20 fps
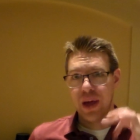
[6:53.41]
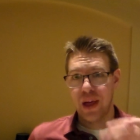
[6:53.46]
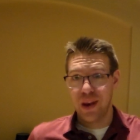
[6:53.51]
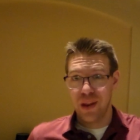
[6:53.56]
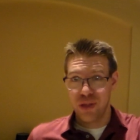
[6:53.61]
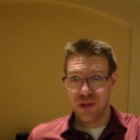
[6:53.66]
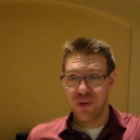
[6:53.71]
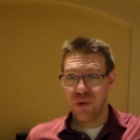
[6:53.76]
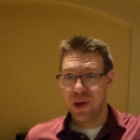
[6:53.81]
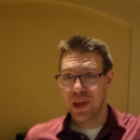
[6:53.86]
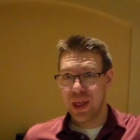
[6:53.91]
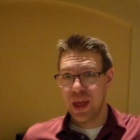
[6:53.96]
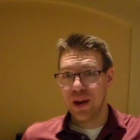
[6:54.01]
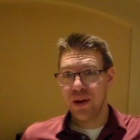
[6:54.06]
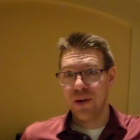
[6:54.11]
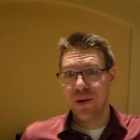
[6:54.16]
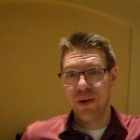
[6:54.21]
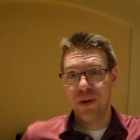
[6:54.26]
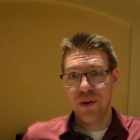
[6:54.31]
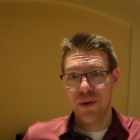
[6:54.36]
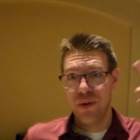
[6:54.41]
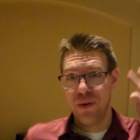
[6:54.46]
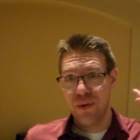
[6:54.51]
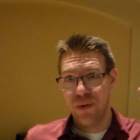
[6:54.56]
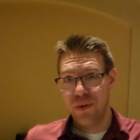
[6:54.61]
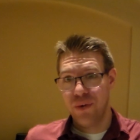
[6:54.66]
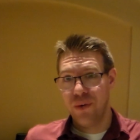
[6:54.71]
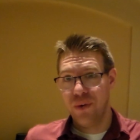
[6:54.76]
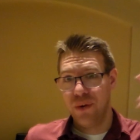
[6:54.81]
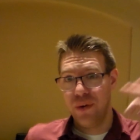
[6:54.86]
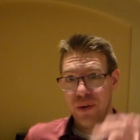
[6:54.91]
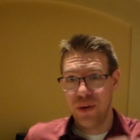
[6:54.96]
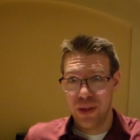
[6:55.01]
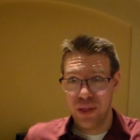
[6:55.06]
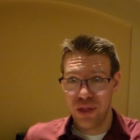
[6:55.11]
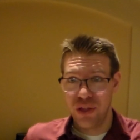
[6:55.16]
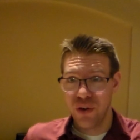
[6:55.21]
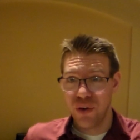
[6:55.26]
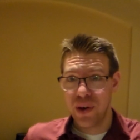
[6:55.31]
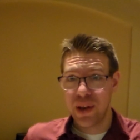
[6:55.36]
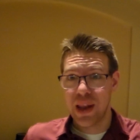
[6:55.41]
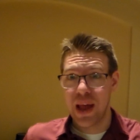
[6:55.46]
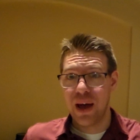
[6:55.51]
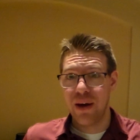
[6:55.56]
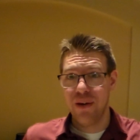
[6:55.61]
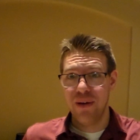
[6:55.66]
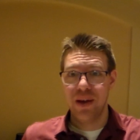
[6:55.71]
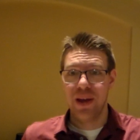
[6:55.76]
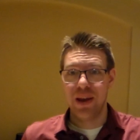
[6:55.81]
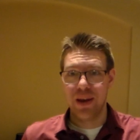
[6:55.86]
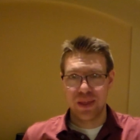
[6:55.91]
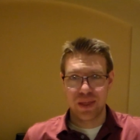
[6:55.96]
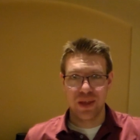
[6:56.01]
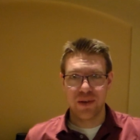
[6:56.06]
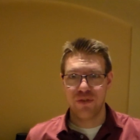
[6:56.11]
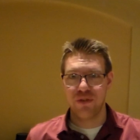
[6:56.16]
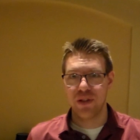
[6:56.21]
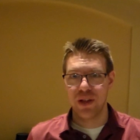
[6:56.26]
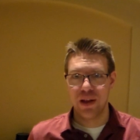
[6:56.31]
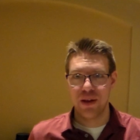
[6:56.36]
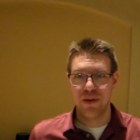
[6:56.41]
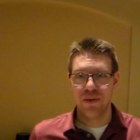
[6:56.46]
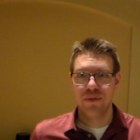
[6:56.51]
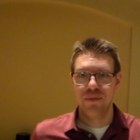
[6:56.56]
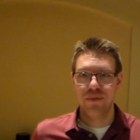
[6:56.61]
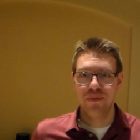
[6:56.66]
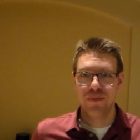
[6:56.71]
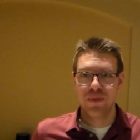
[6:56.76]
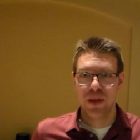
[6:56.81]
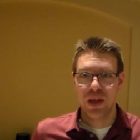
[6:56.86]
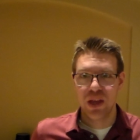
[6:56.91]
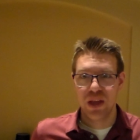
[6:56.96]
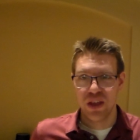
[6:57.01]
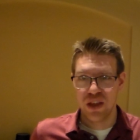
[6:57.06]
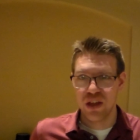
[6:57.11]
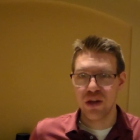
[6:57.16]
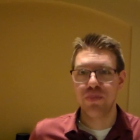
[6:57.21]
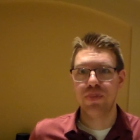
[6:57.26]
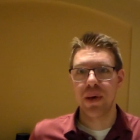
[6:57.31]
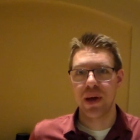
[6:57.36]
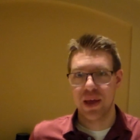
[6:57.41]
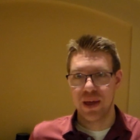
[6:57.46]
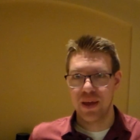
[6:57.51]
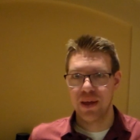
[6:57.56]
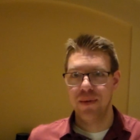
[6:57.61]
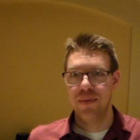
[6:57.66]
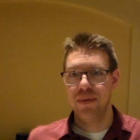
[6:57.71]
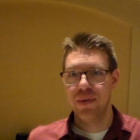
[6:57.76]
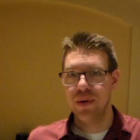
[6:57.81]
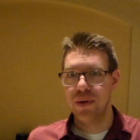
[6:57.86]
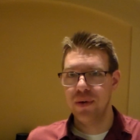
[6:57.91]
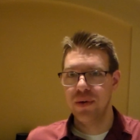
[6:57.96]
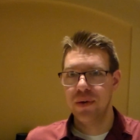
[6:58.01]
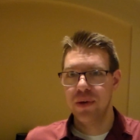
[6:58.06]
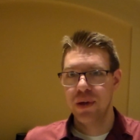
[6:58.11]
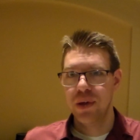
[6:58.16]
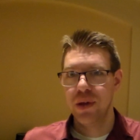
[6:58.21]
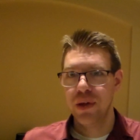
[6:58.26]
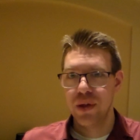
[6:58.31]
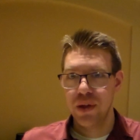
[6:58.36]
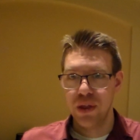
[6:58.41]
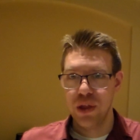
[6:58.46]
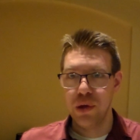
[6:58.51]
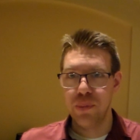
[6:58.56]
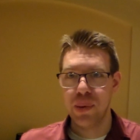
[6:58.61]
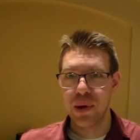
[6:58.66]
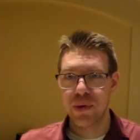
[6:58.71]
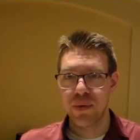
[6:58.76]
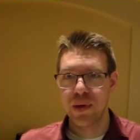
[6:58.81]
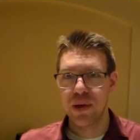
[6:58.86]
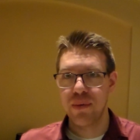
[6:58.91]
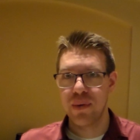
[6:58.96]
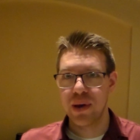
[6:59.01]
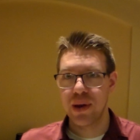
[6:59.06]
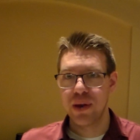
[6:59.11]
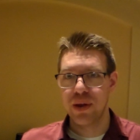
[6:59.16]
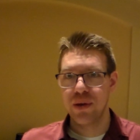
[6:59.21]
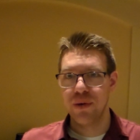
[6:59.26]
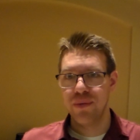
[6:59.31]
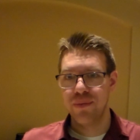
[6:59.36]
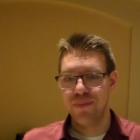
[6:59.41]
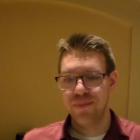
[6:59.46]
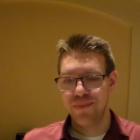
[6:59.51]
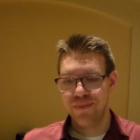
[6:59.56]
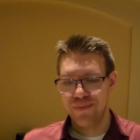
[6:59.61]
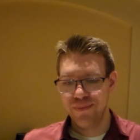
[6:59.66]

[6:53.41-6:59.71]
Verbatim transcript: and enjoy later, or enjoy now and suffer later. You pick. You, you pick what you want to do.